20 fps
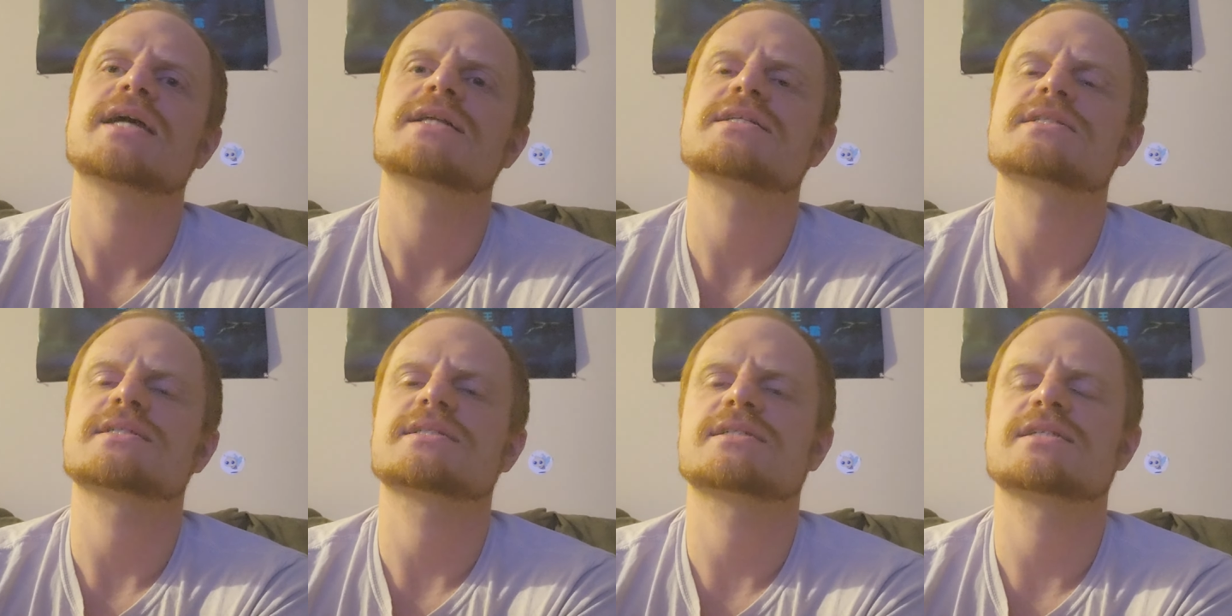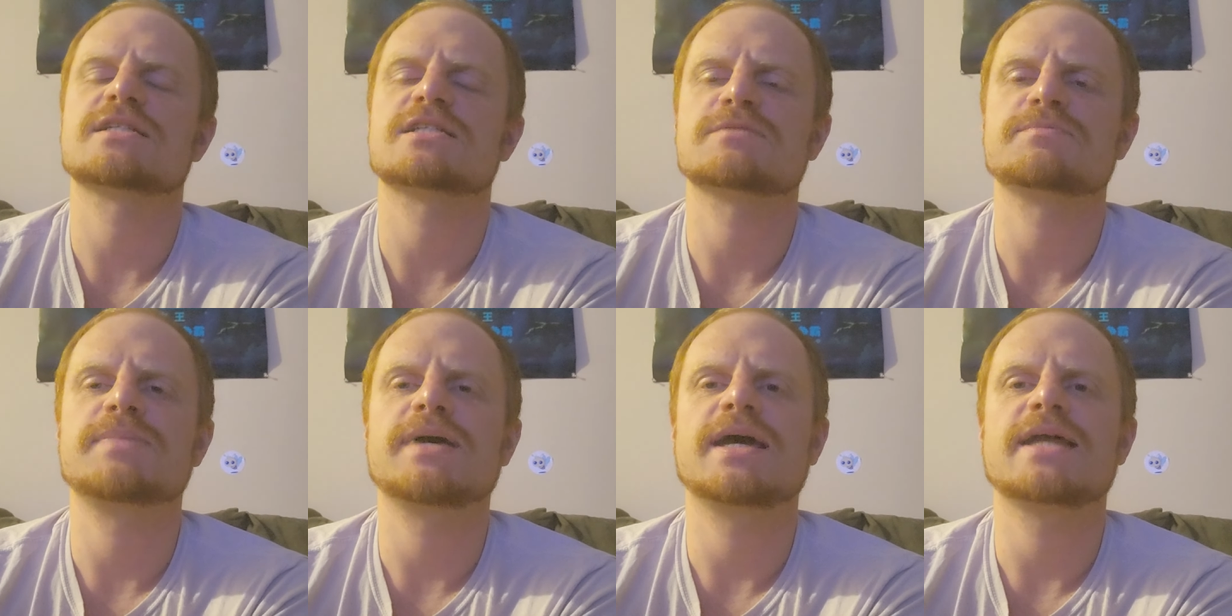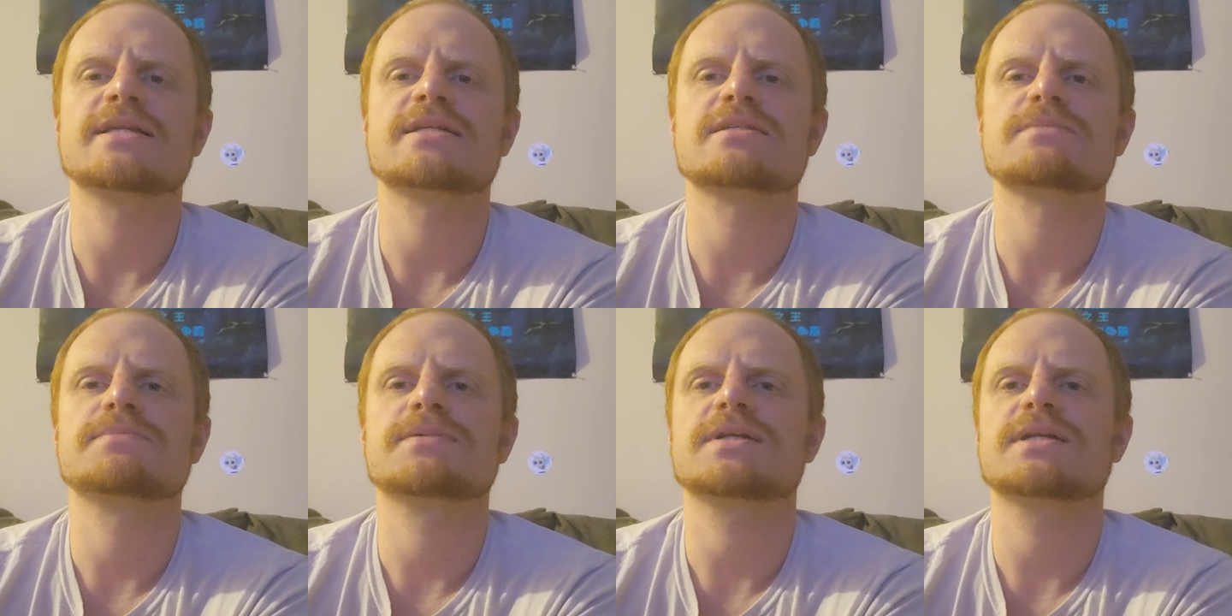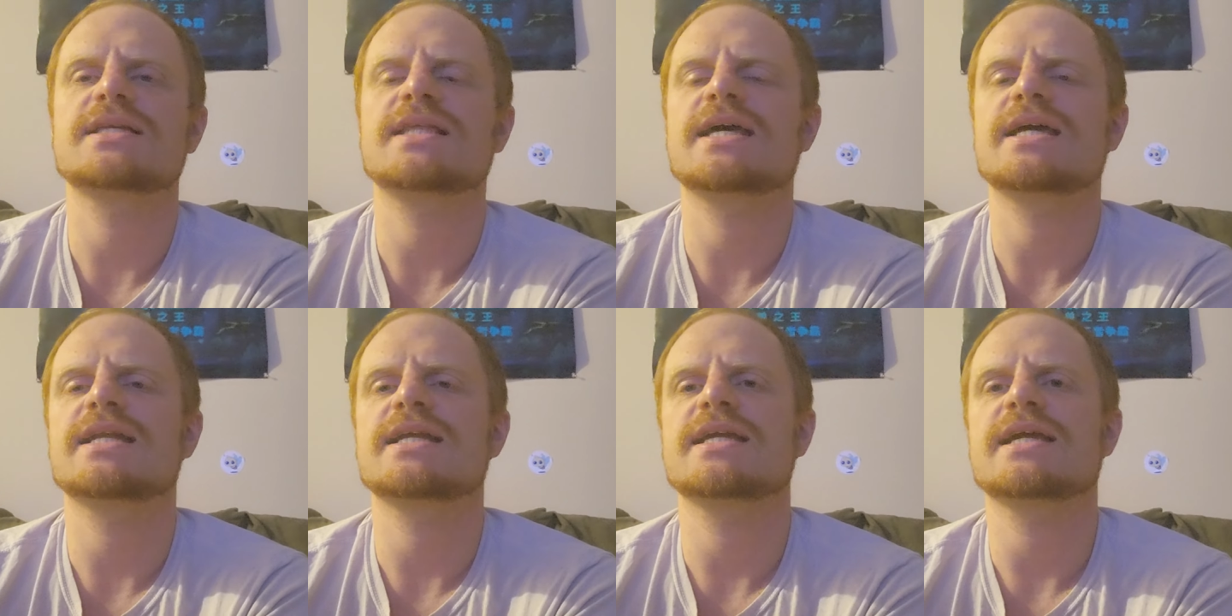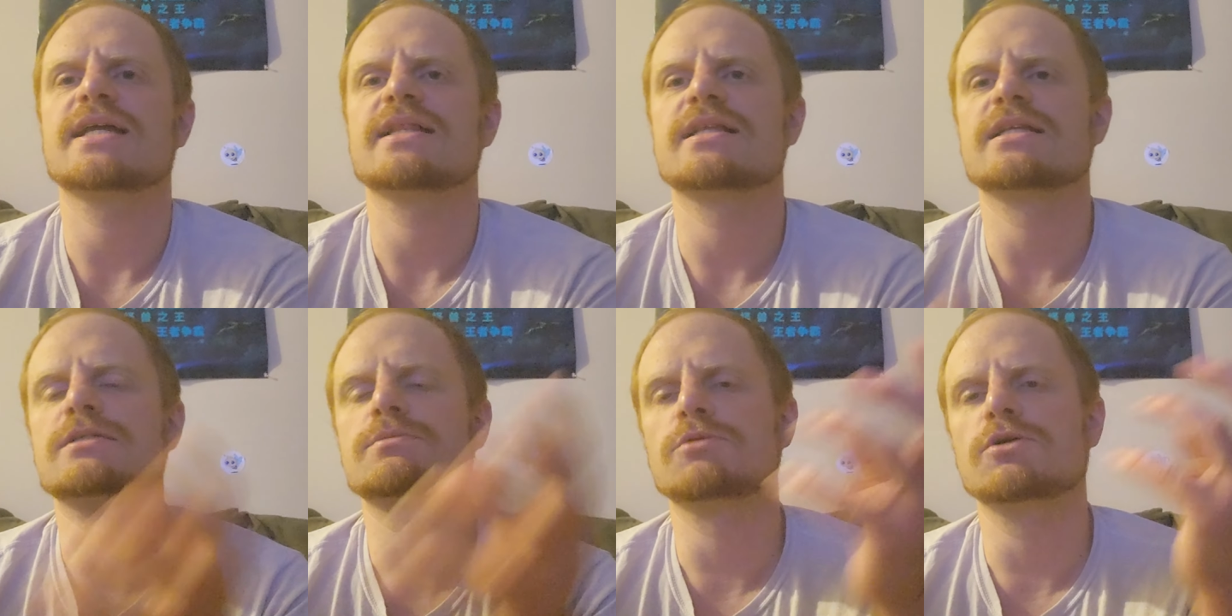suspense, but then
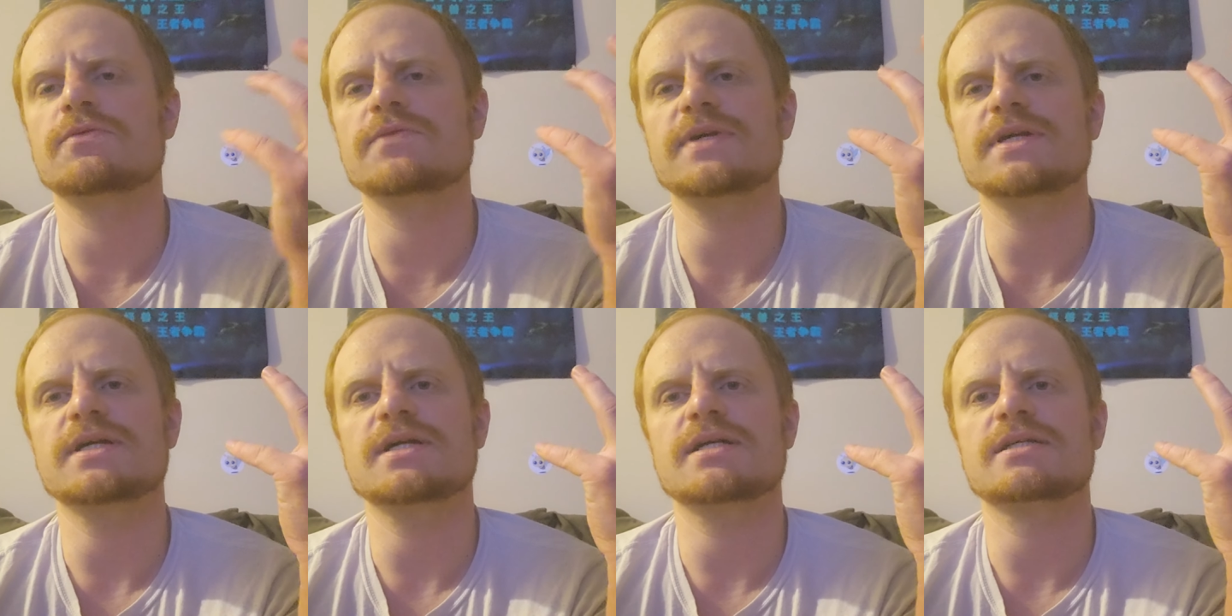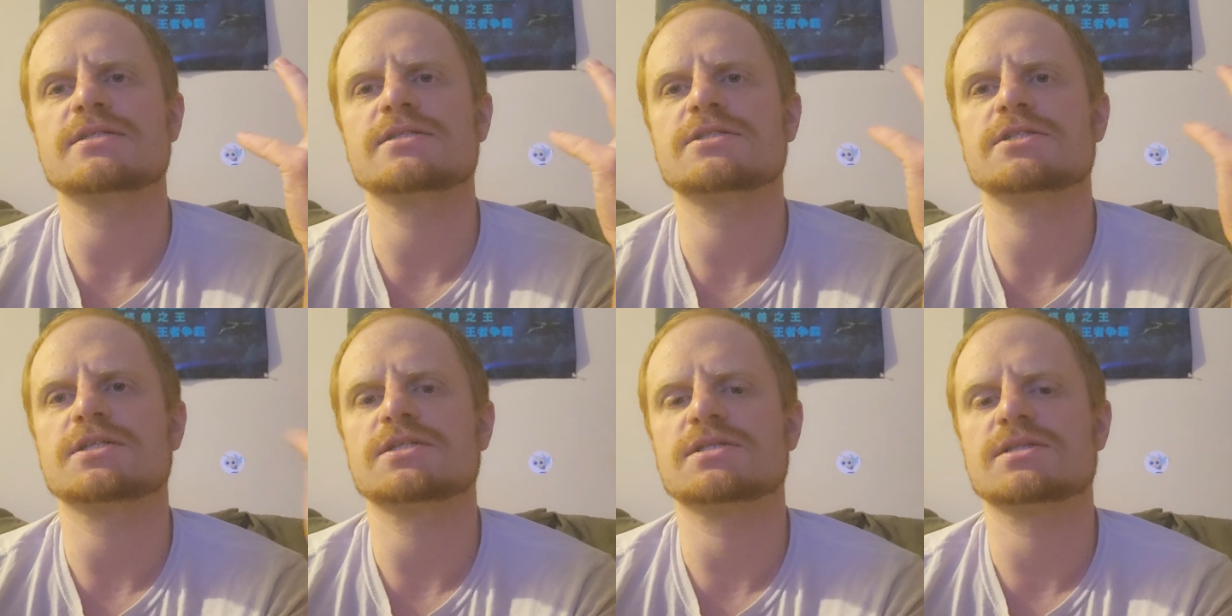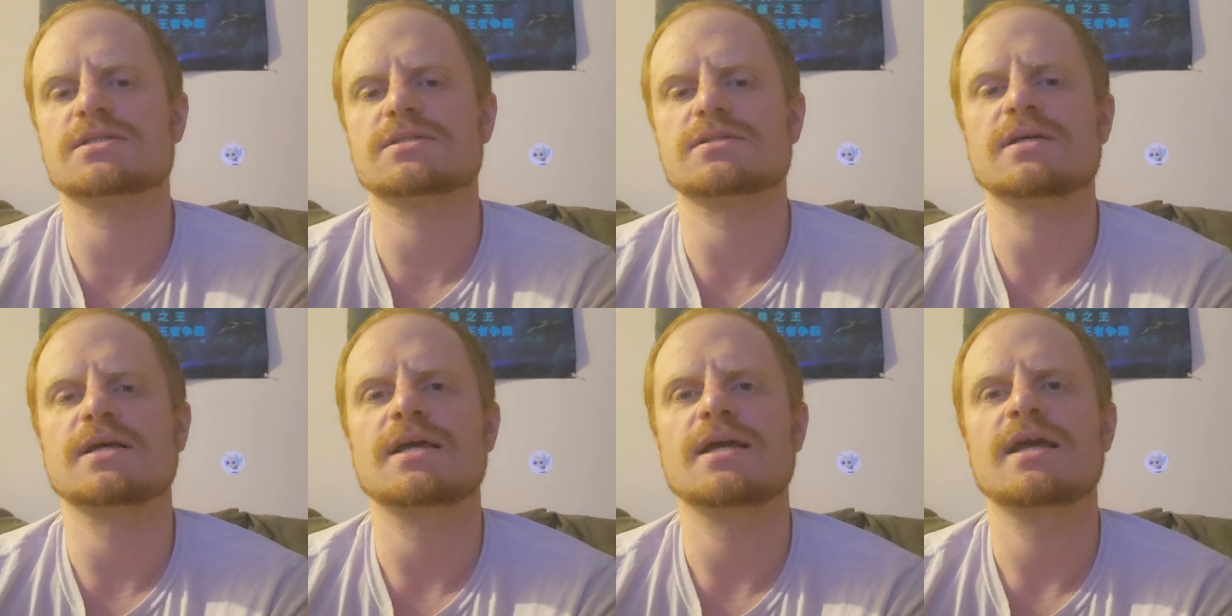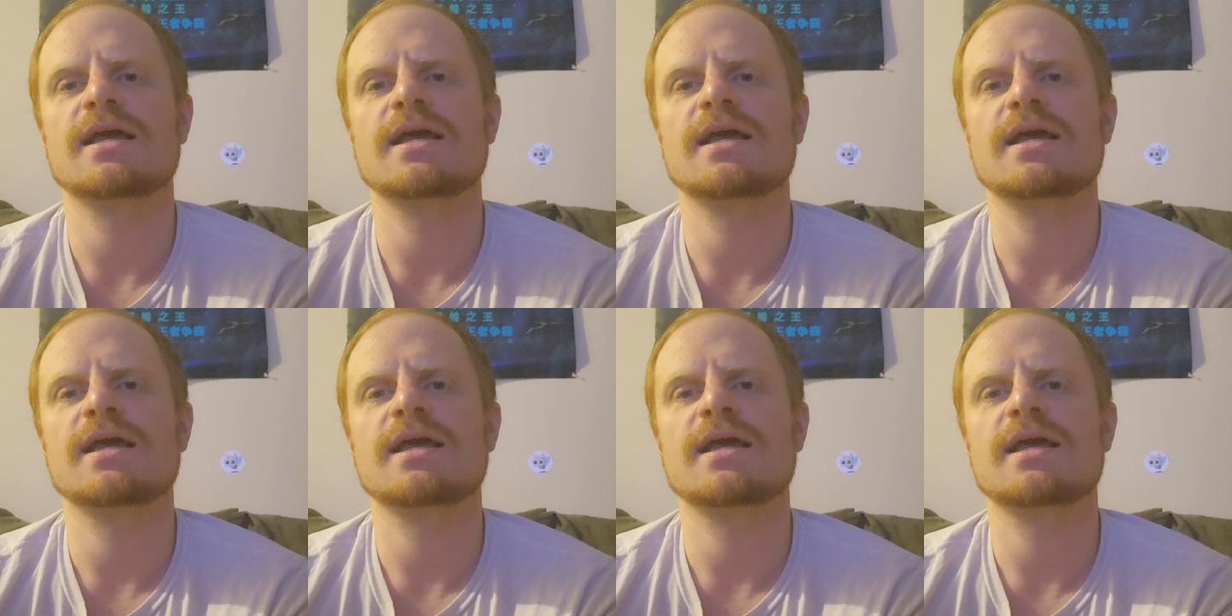again, this movie is just